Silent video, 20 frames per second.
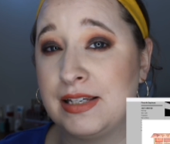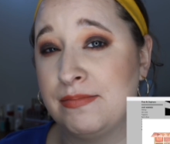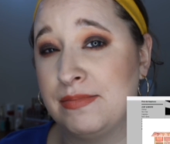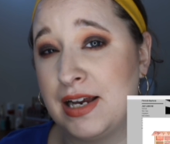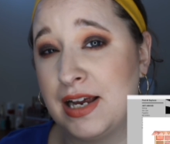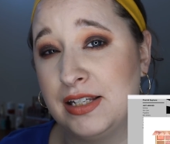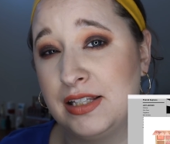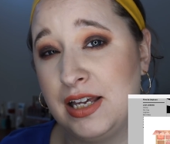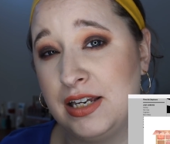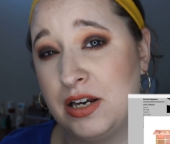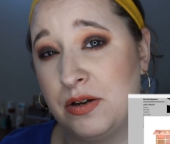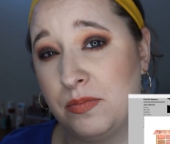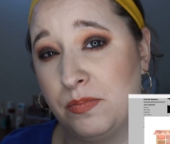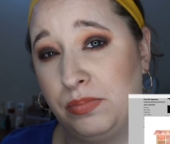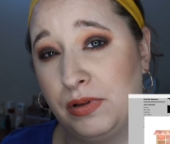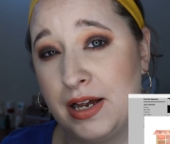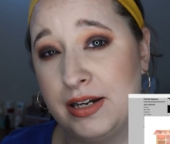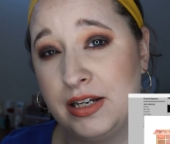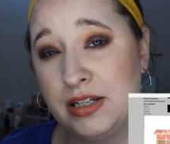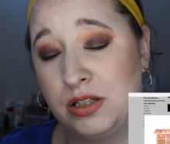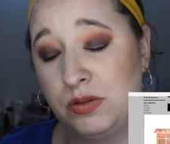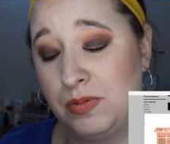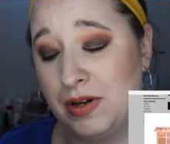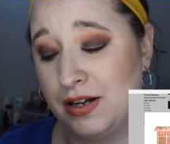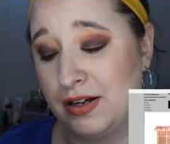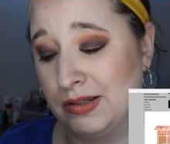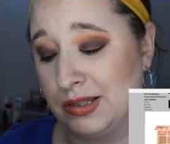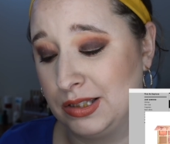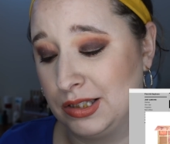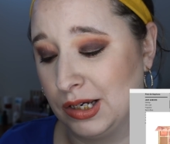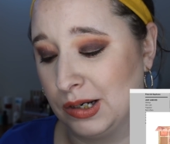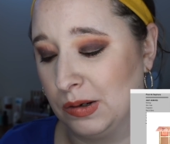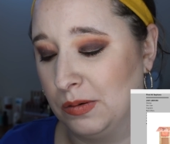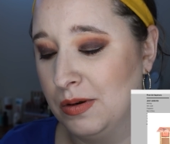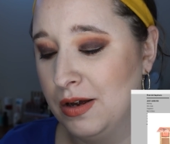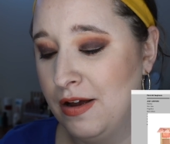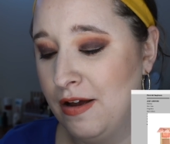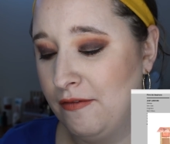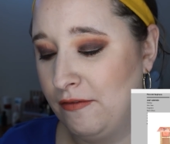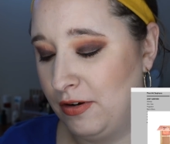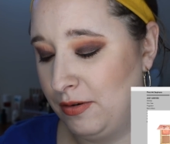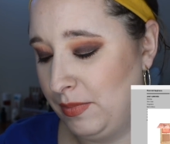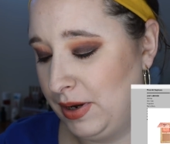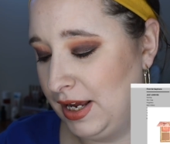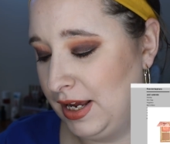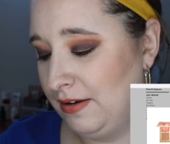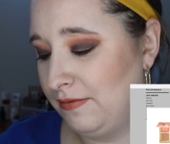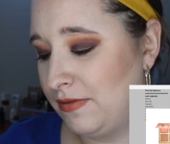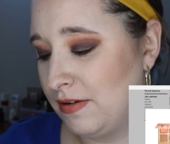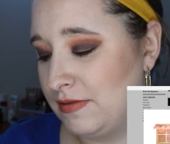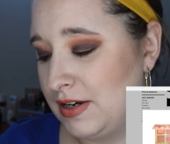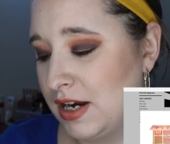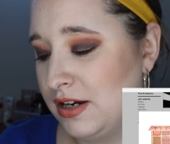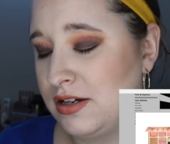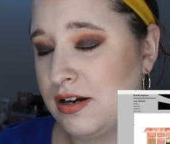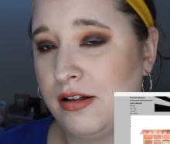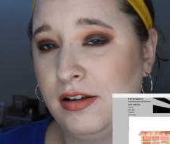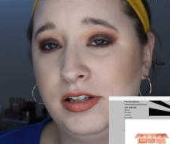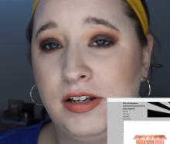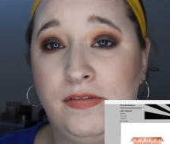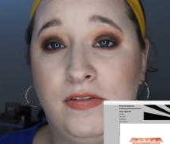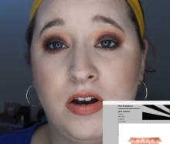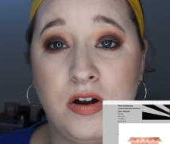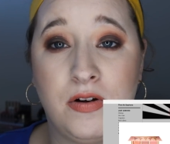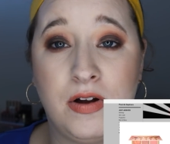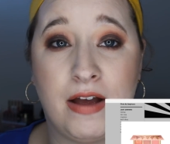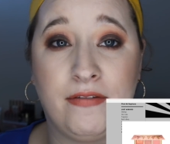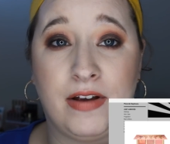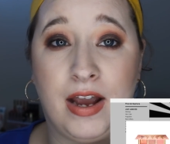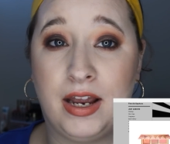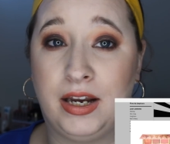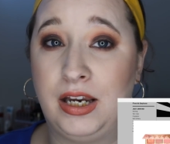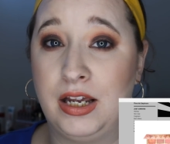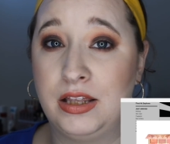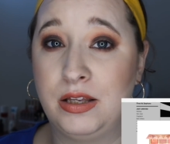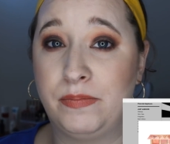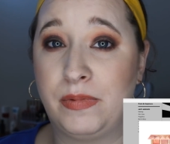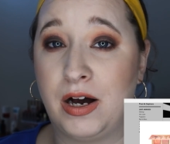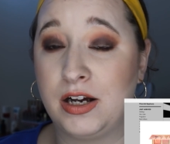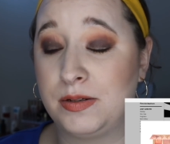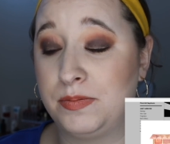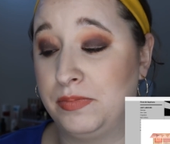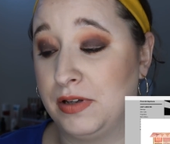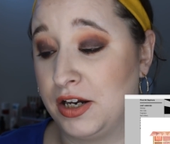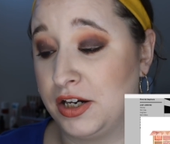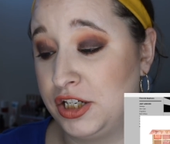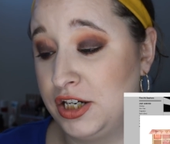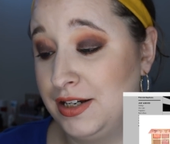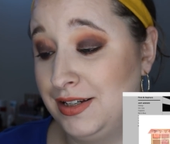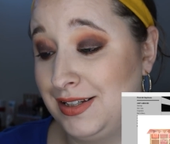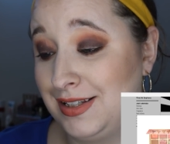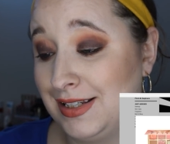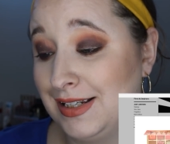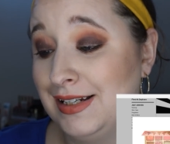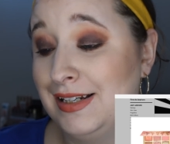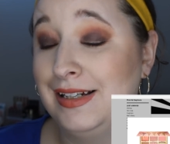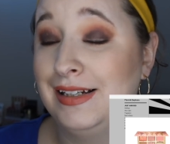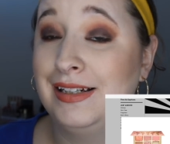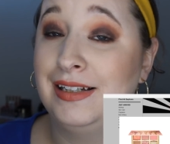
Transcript: Sometimes they don't blend as well. So for me, $58 if you don't have any of the box blushes